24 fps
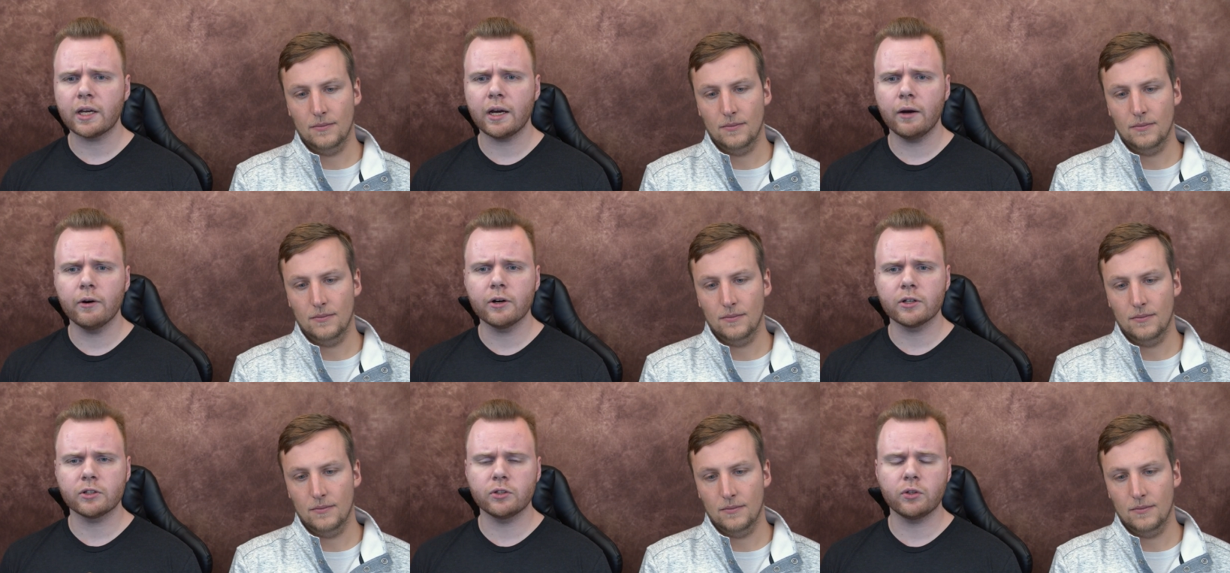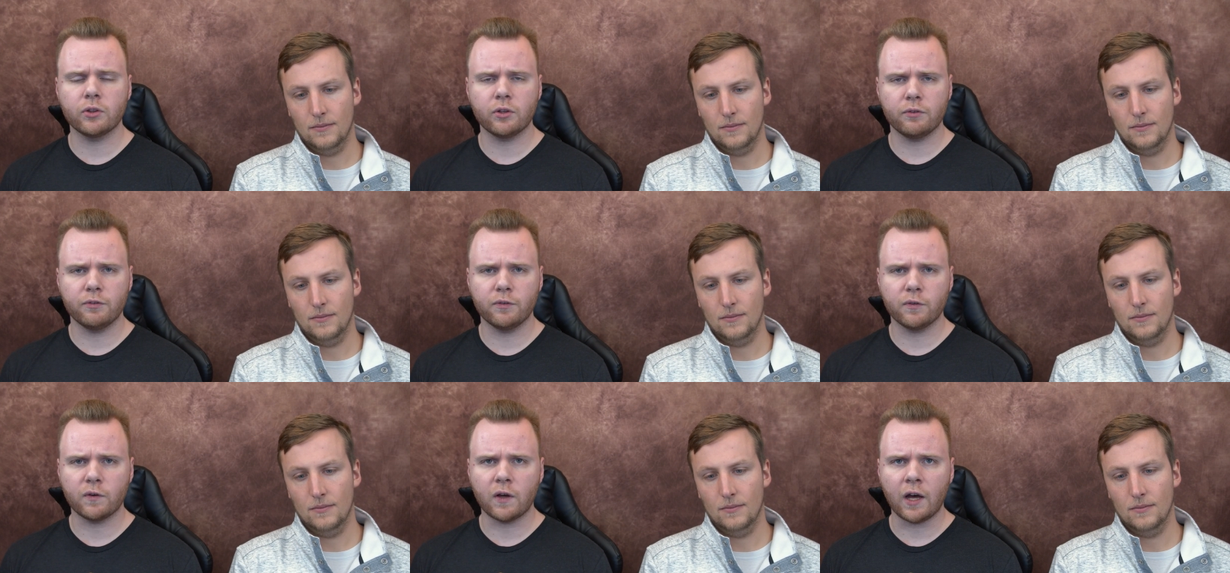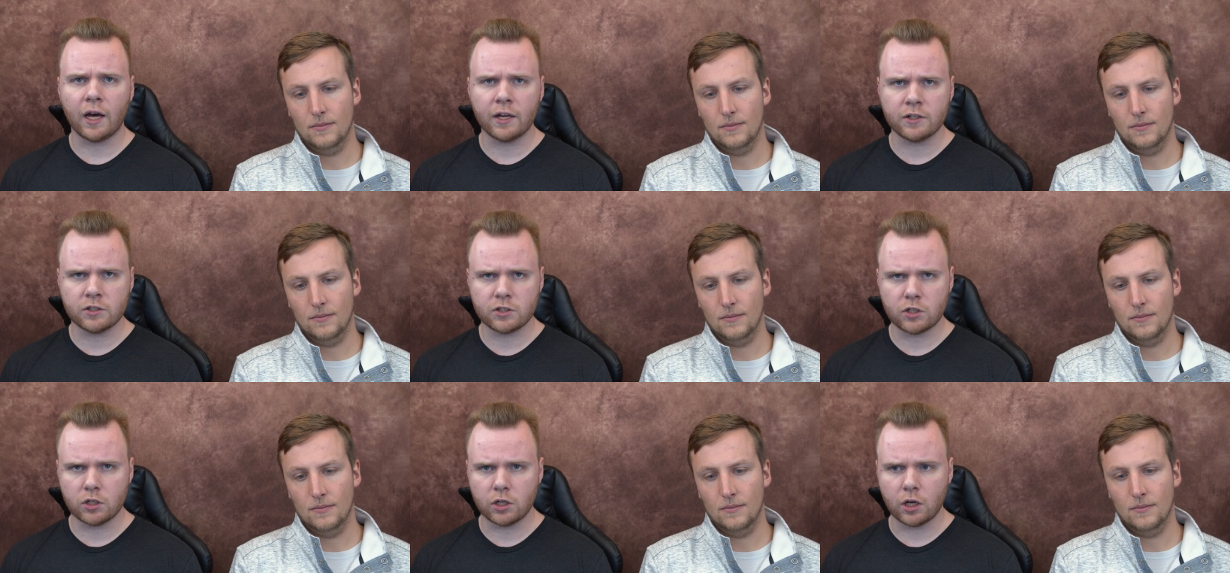Speaker 1: character that we've
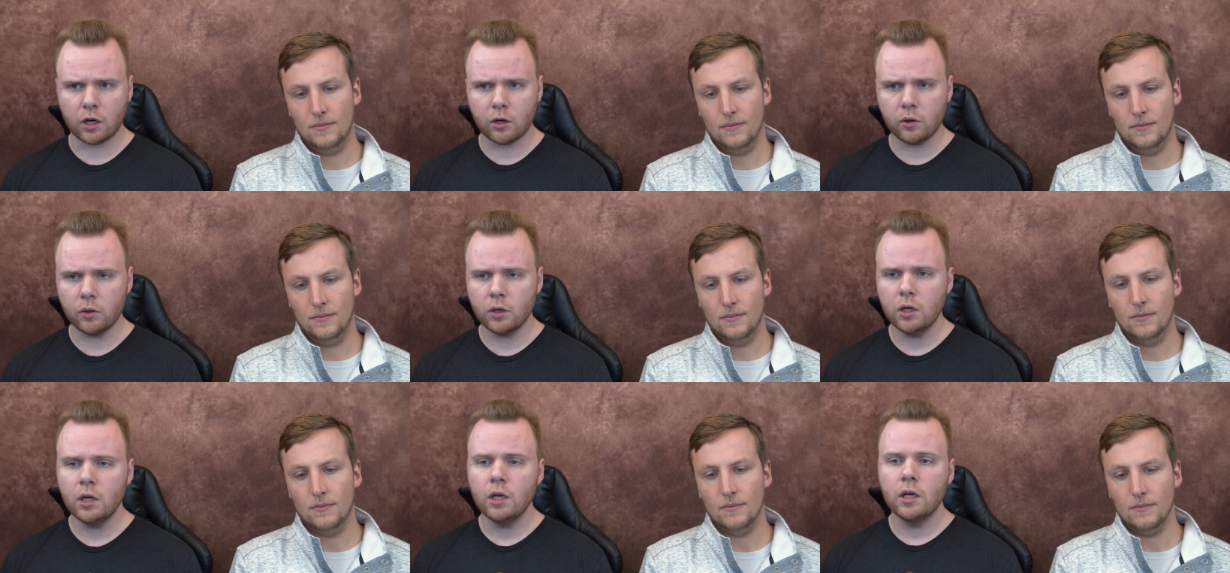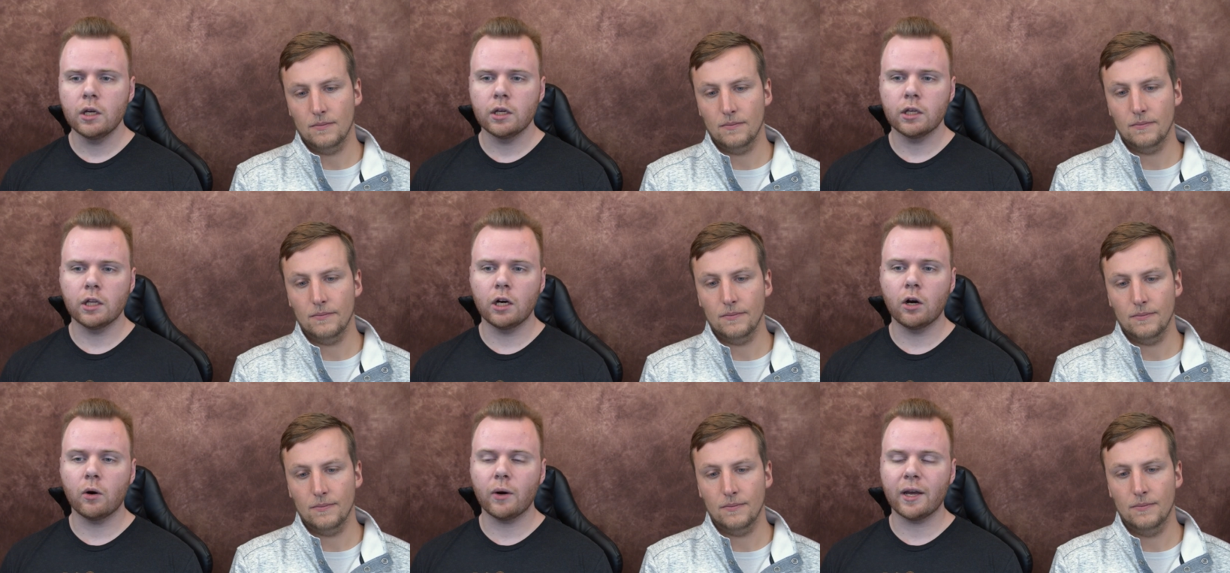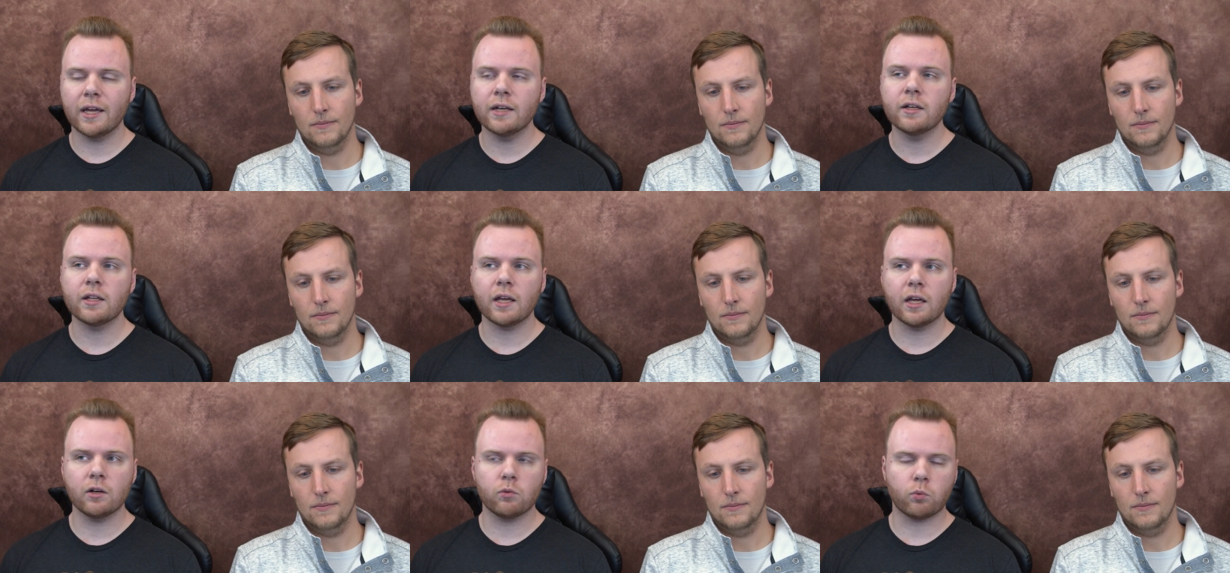gotten to know, you know,
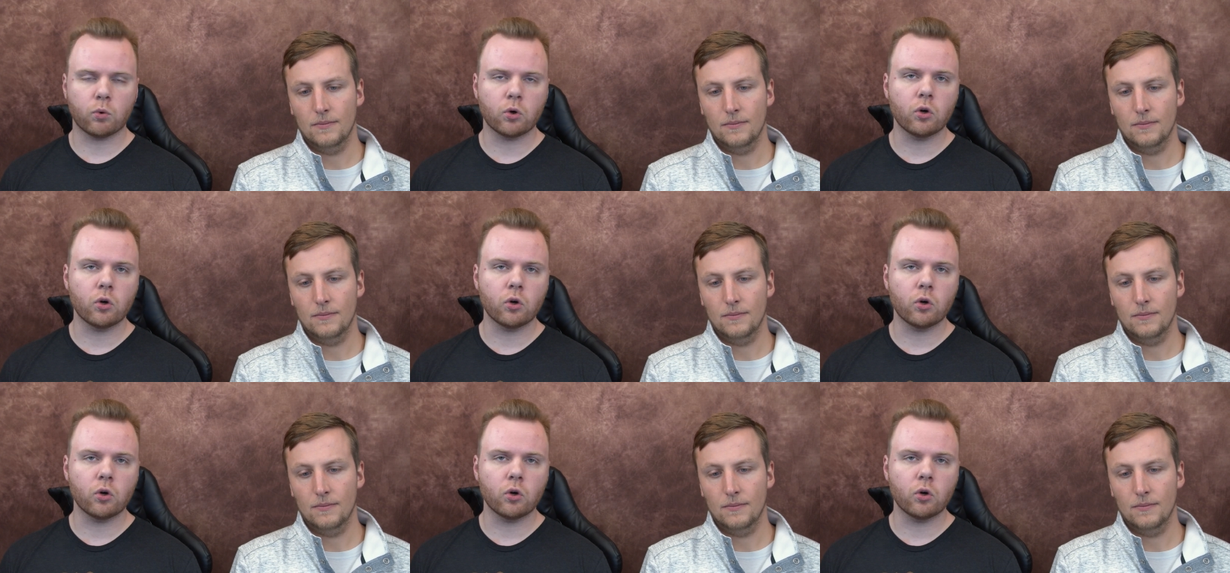and and